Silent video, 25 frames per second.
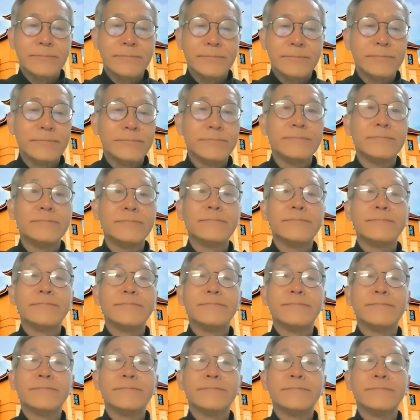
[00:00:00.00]
Thank you,
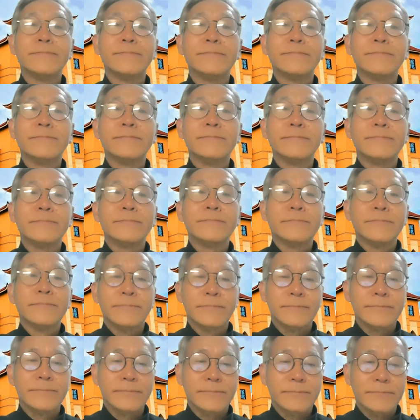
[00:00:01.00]
Michael, for that
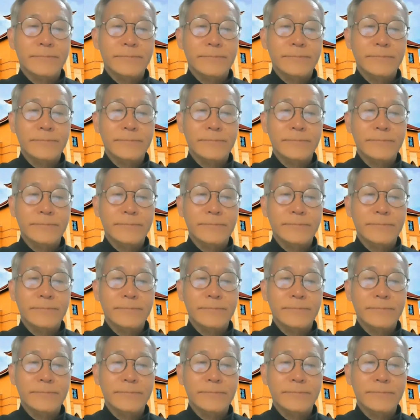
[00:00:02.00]
wonderful